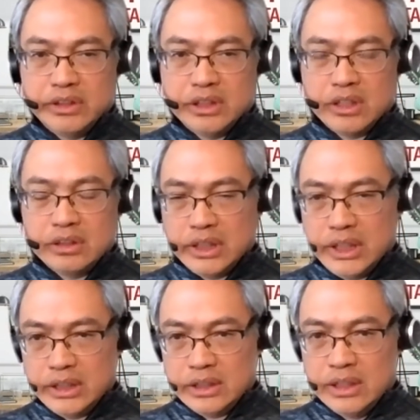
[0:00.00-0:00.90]

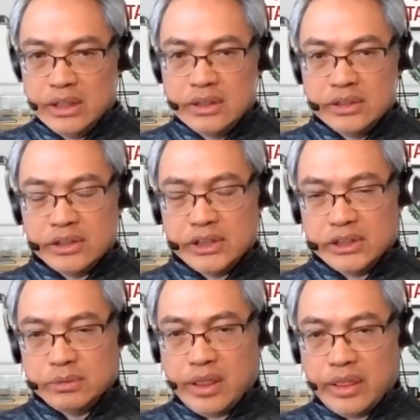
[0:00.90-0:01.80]
congregate. So that's
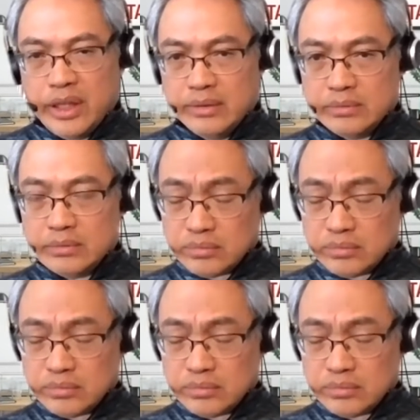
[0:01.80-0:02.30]
one thing.